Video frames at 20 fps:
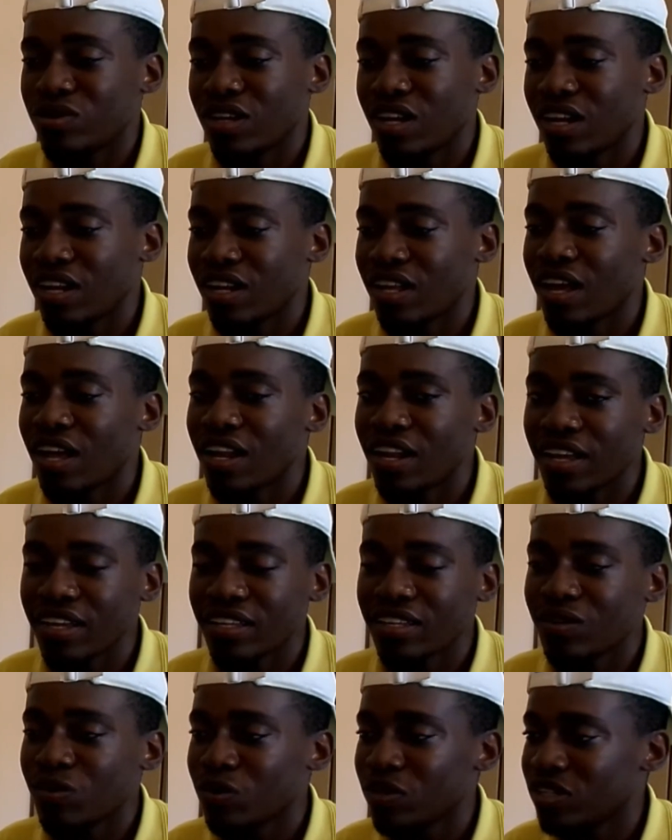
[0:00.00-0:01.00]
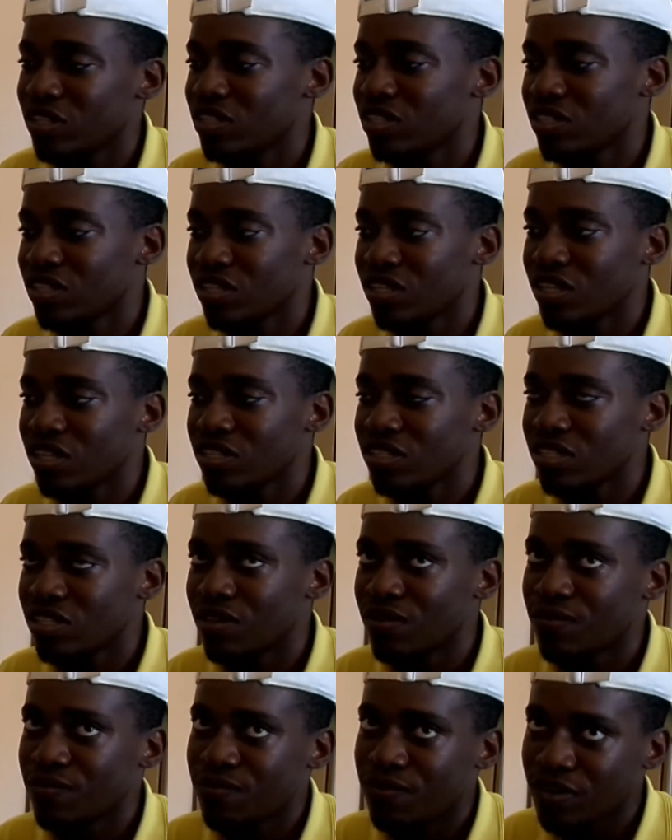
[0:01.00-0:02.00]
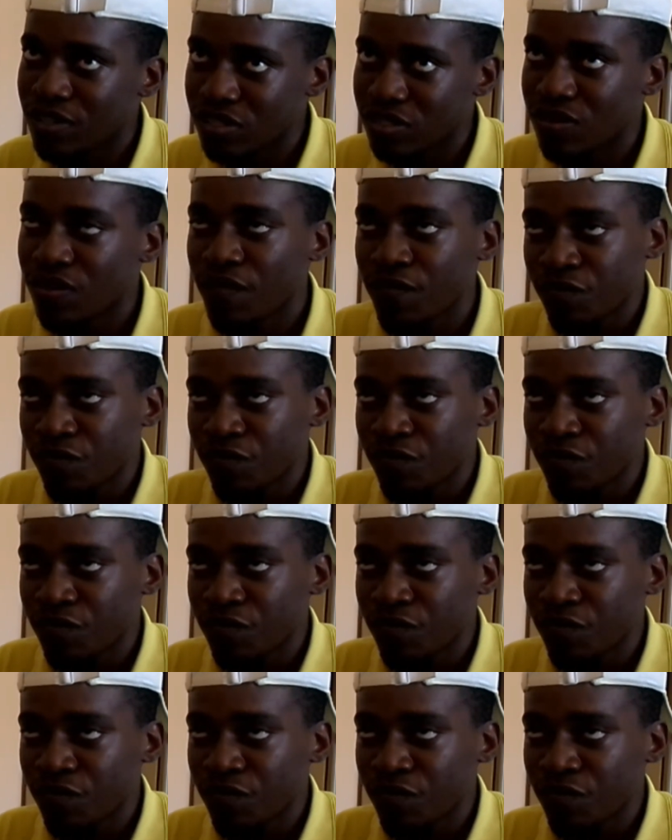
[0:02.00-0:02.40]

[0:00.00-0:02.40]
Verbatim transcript: I, I like it when is it the first,